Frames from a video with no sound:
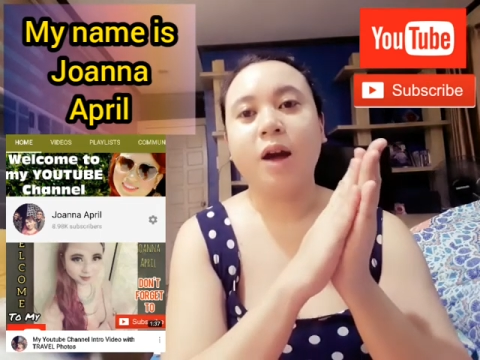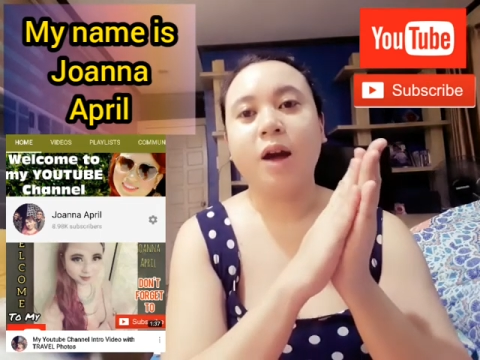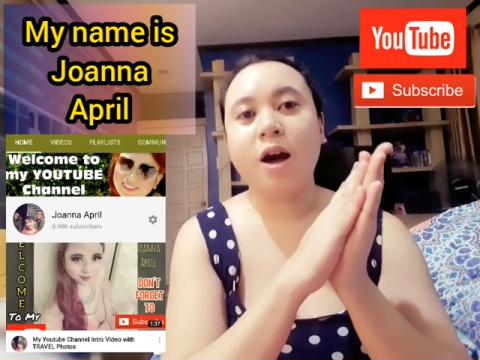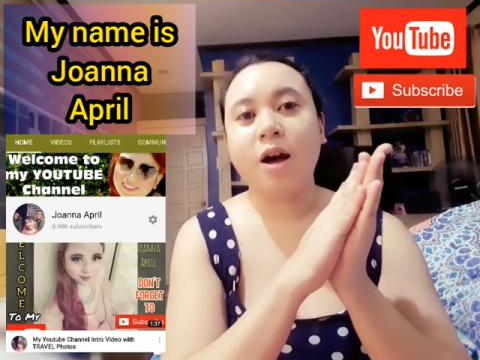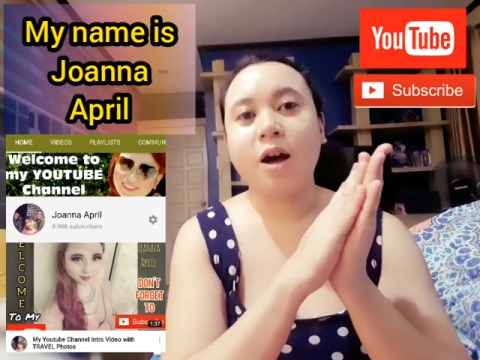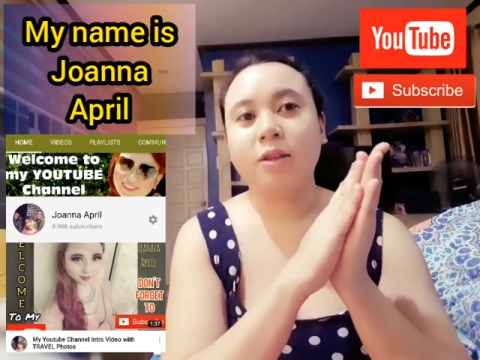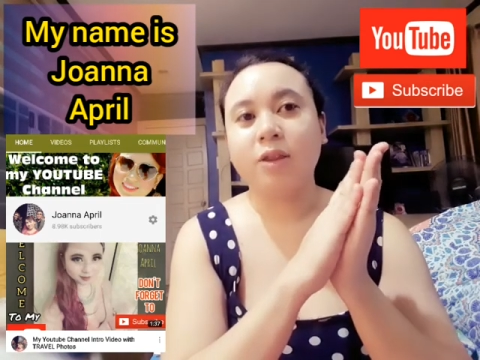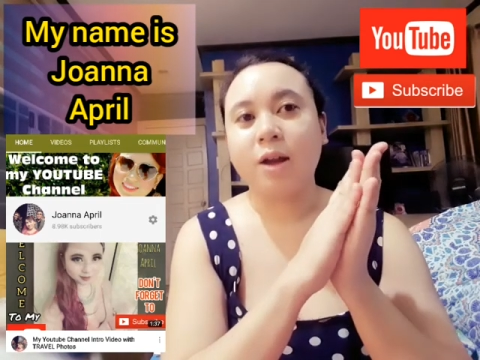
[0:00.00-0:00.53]

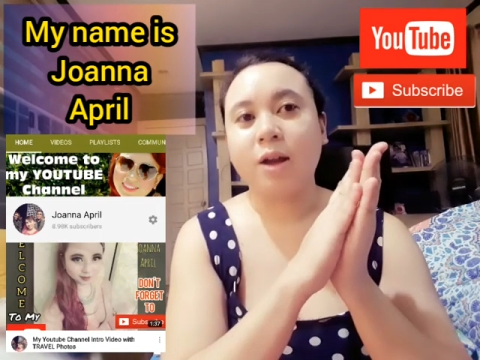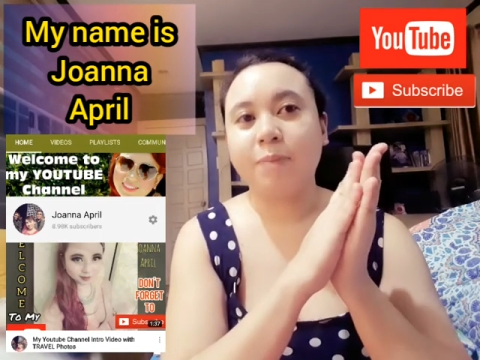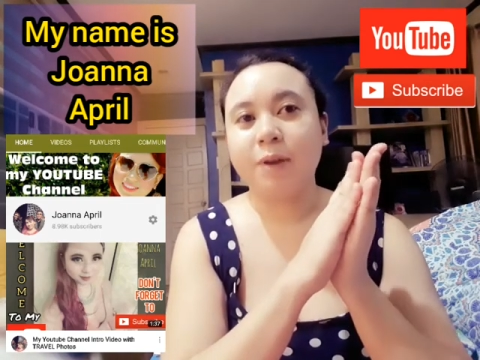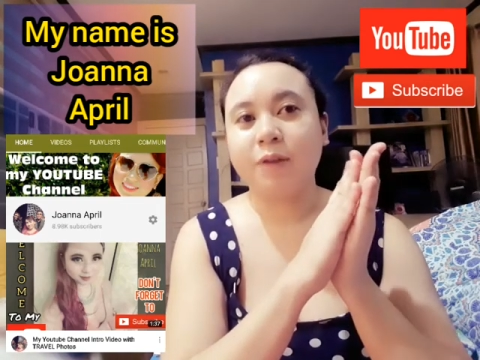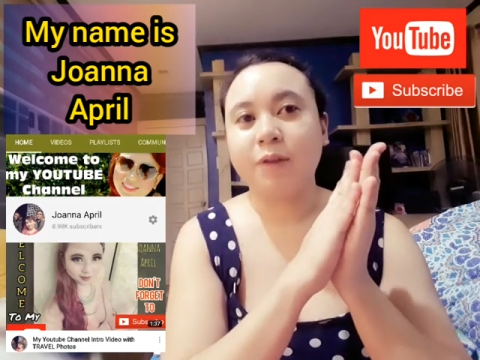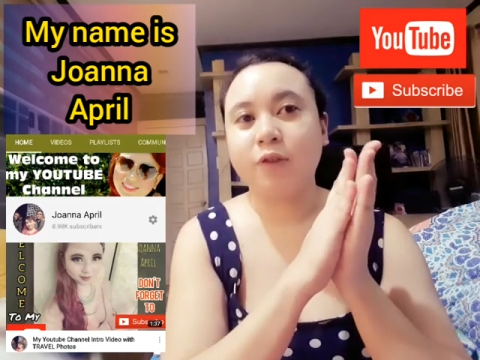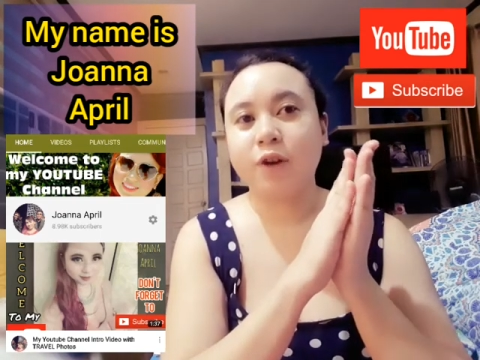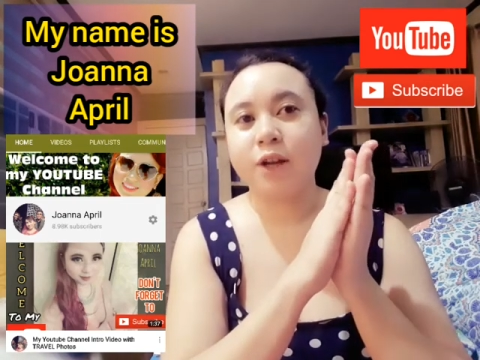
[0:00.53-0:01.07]
ang
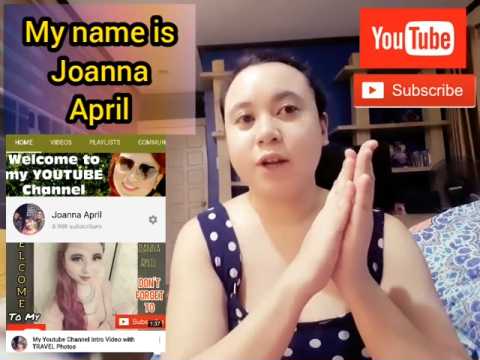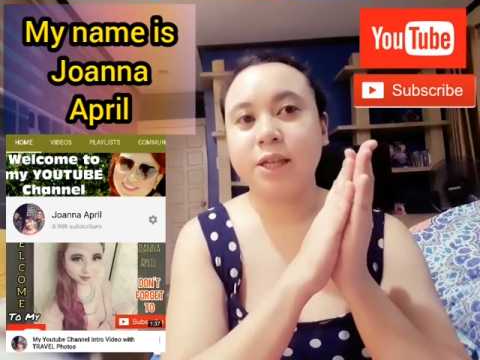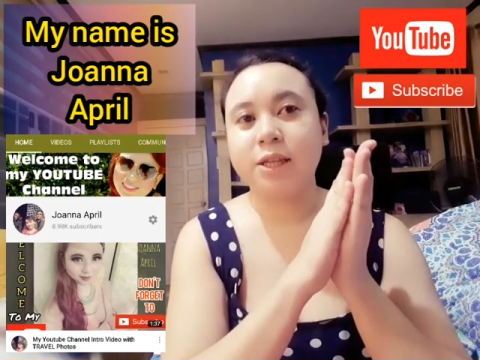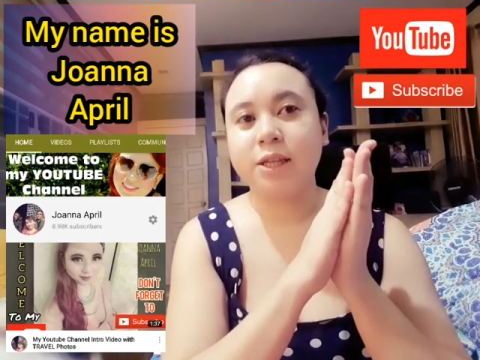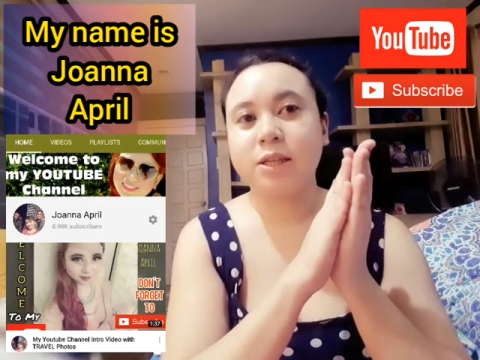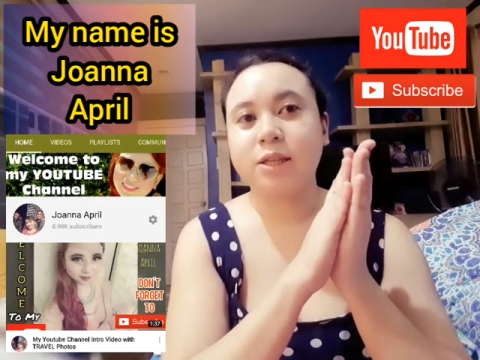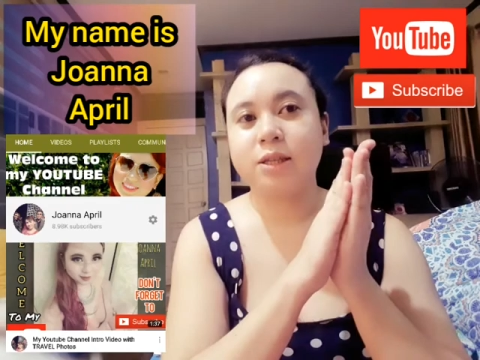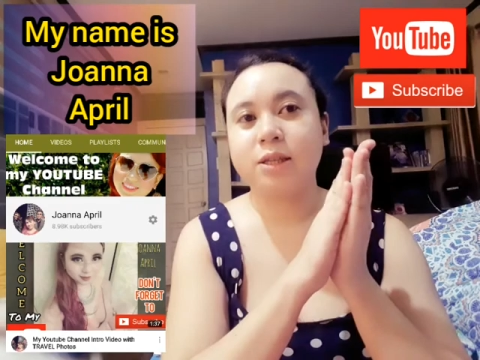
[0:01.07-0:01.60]
topic for
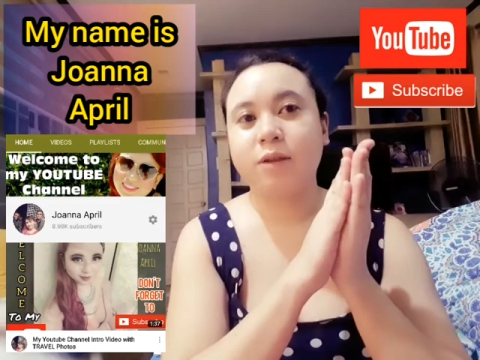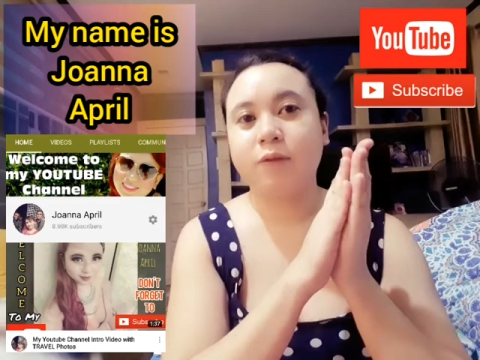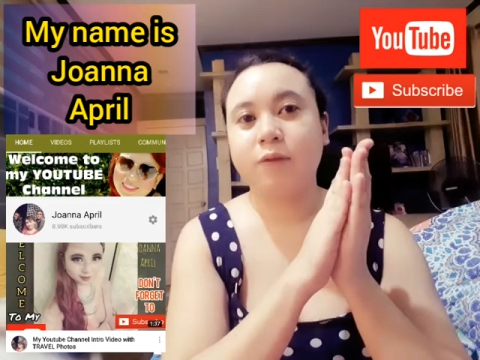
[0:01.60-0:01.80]
this